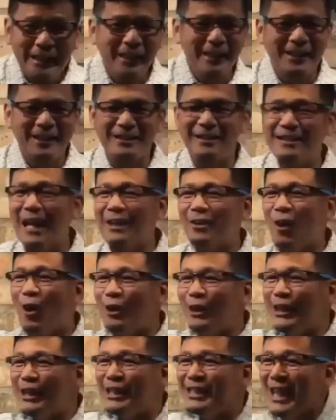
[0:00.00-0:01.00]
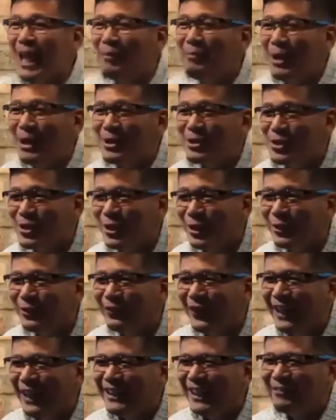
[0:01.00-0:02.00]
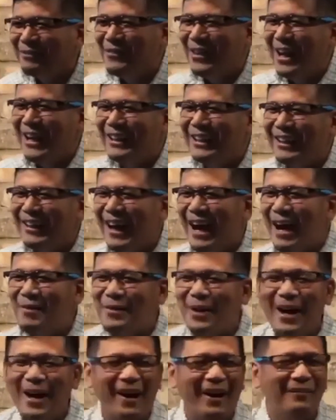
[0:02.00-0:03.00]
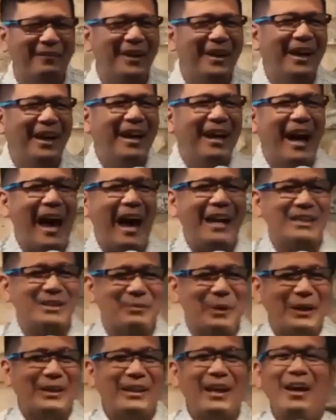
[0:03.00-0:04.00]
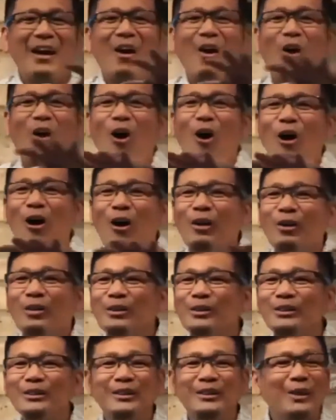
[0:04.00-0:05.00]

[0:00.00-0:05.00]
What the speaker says: It's not only seven children that Father Abraham has, but all